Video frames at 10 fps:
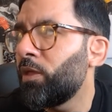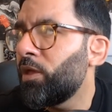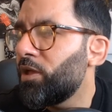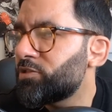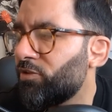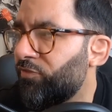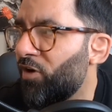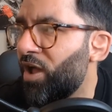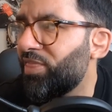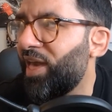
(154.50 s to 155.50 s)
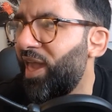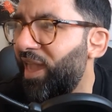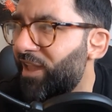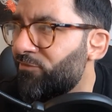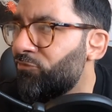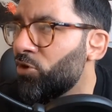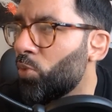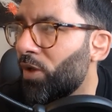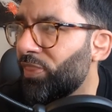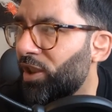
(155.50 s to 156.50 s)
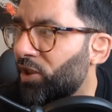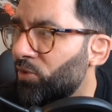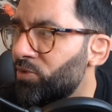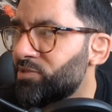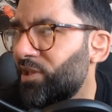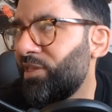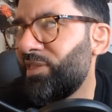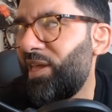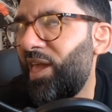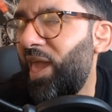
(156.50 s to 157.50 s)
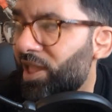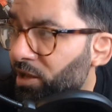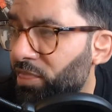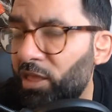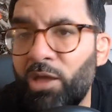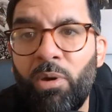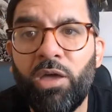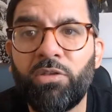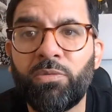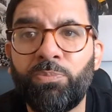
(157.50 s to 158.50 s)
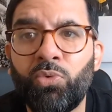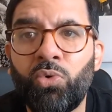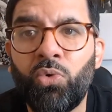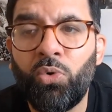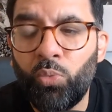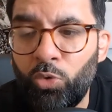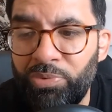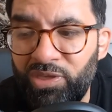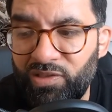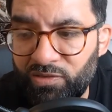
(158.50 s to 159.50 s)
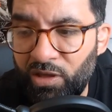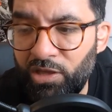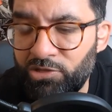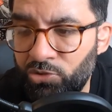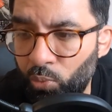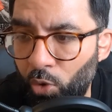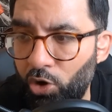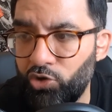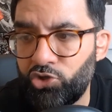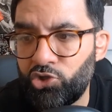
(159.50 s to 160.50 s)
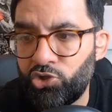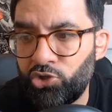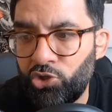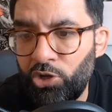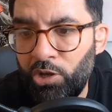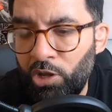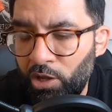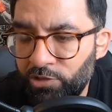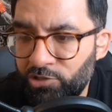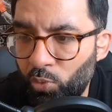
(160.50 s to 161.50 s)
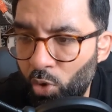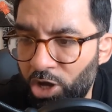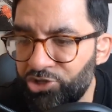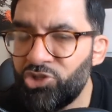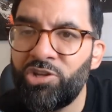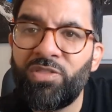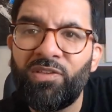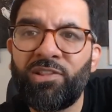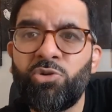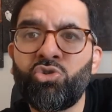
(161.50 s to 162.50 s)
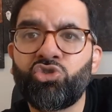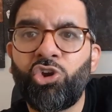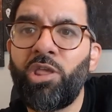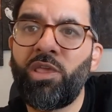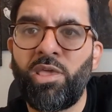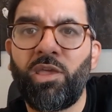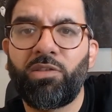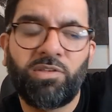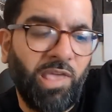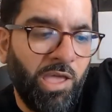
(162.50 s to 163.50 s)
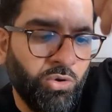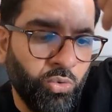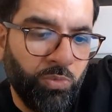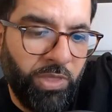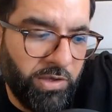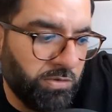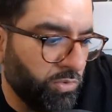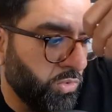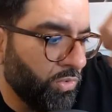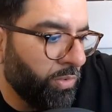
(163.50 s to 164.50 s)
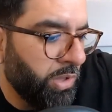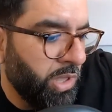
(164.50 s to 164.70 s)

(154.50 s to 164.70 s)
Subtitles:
It's a fight that everyone that knows anything about the sport will be excited to watch. So why do you need this little trinket to dangle next door?